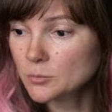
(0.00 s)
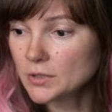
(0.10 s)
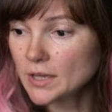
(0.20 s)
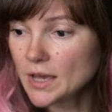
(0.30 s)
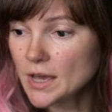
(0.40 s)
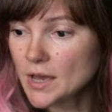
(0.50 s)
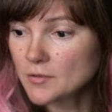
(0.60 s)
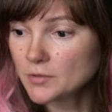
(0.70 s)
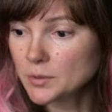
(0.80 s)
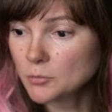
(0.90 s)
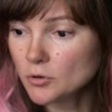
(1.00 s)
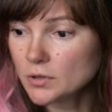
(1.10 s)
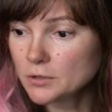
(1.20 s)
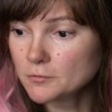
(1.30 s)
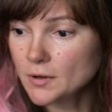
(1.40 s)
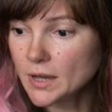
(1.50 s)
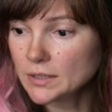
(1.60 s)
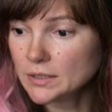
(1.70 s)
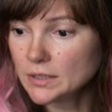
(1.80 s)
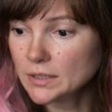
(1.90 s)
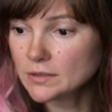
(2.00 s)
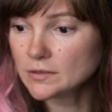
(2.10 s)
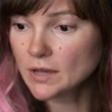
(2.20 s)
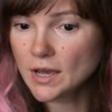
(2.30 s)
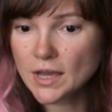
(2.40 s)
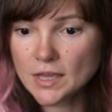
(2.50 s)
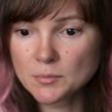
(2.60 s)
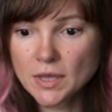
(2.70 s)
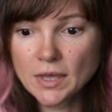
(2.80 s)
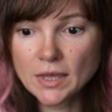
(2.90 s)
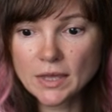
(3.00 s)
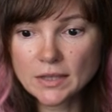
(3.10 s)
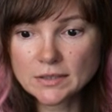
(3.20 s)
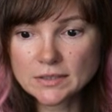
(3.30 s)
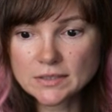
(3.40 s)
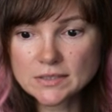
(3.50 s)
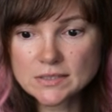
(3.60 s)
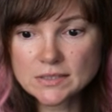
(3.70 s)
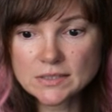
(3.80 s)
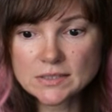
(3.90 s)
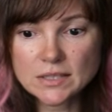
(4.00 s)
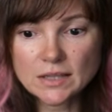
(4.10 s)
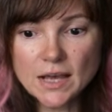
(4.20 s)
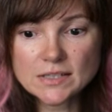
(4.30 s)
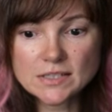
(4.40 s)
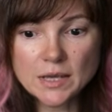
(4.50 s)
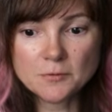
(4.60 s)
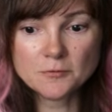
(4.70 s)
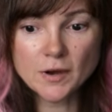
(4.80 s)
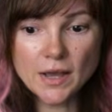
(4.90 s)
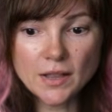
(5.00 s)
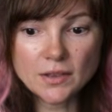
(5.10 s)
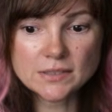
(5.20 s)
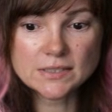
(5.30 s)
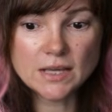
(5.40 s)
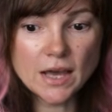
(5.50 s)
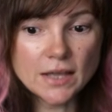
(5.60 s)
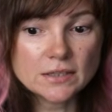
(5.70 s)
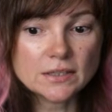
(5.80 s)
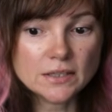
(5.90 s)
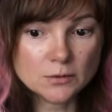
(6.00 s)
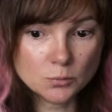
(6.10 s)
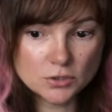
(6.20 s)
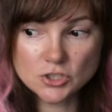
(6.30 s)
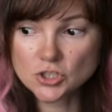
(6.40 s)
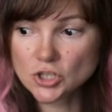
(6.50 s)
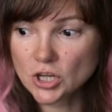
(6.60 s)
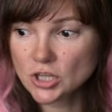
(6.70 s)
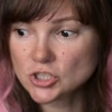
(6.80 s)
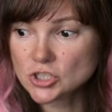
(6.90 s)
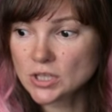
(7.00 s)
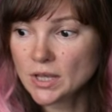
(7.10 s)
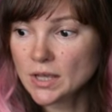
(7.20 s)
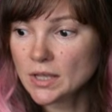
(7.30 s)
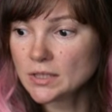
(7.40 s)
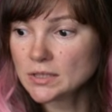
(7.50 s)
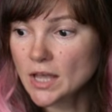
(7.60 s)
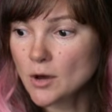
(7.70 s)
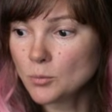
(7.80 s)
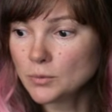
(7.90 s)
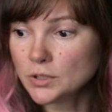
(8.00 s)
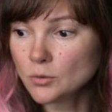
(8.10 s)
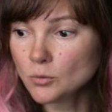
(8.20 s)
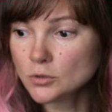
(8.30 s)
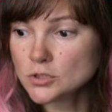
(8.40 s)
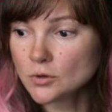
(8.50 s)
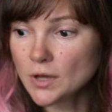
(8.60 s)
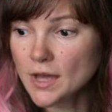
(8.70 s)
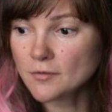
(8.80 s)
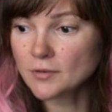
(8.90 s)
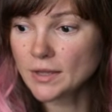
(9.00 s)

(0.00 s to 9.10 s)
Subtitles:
we have a modified day and time, and this is the last time file's content was changed. Now we also have an